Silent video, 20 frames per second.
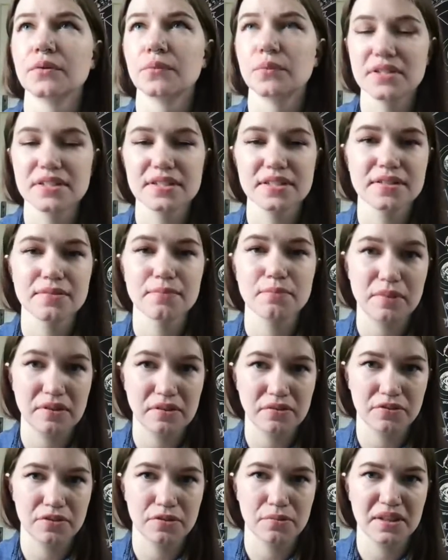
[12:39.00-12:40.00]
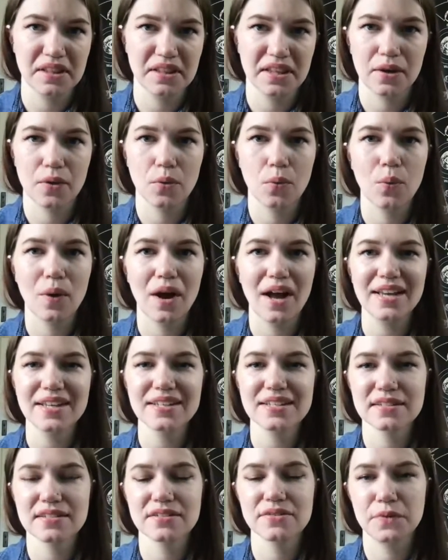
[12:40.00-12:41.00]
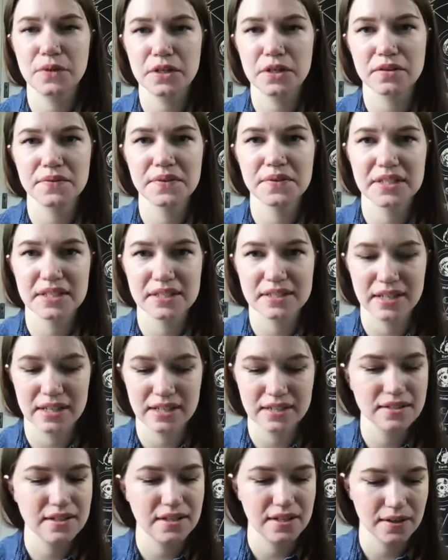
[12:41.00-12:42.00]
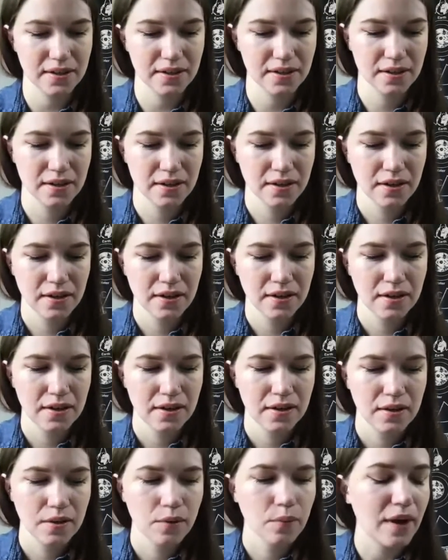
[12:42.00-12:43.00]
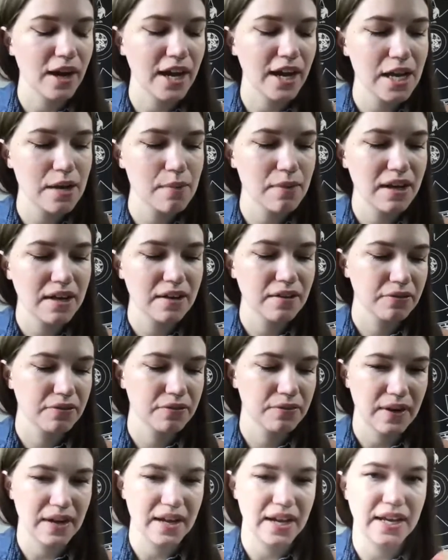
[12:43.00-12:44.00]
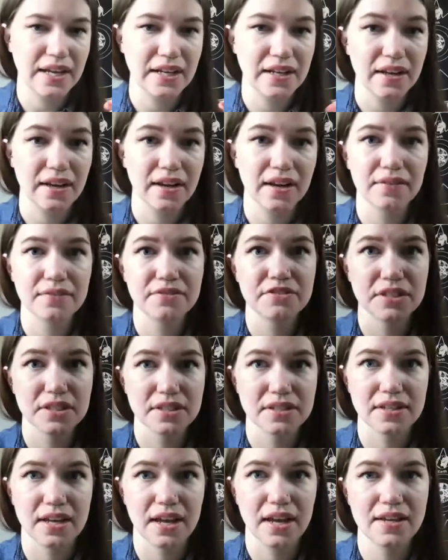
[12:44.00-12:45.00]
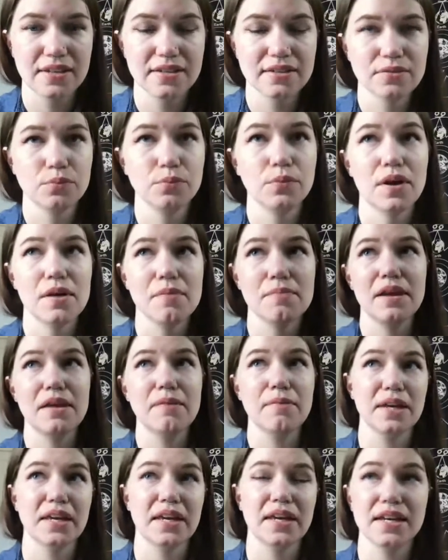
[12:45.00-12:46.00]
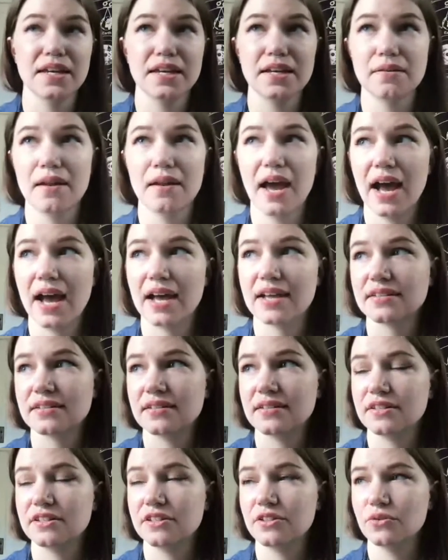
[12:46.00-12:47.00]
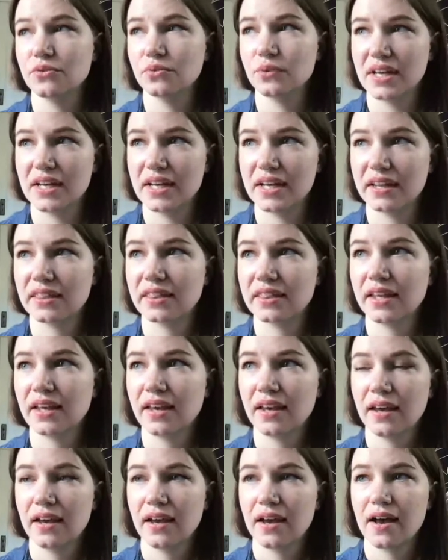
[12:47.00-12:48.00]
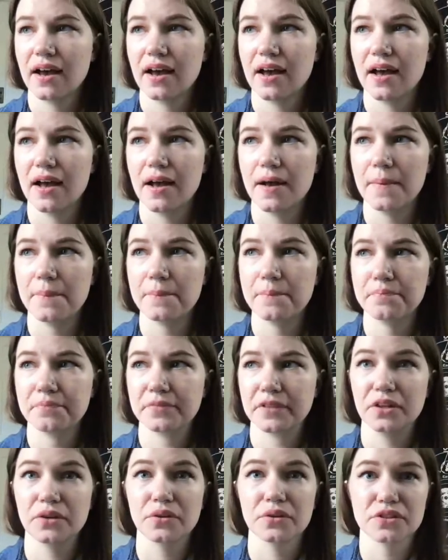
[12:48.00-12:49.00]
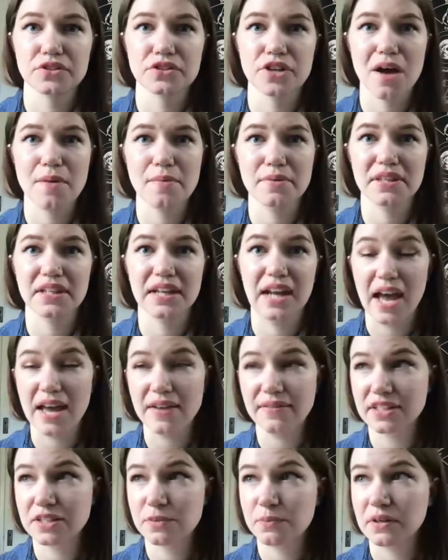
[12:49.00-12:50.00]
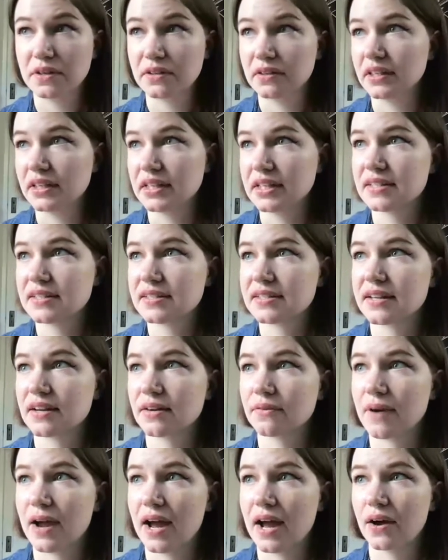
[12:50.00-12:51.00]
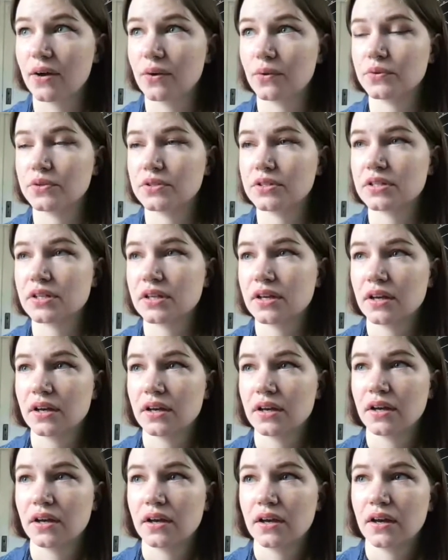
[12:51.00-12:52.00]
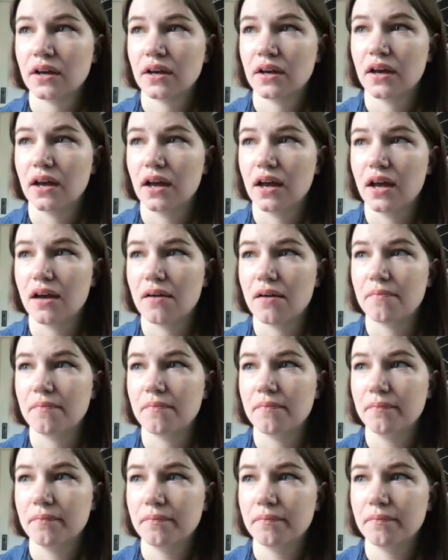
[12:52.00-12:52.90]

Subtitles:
this mean for me? Like, why is this fear of success here? Why am I afraid of success? Well, maybe it has to do with the trauma that I've experienced around, having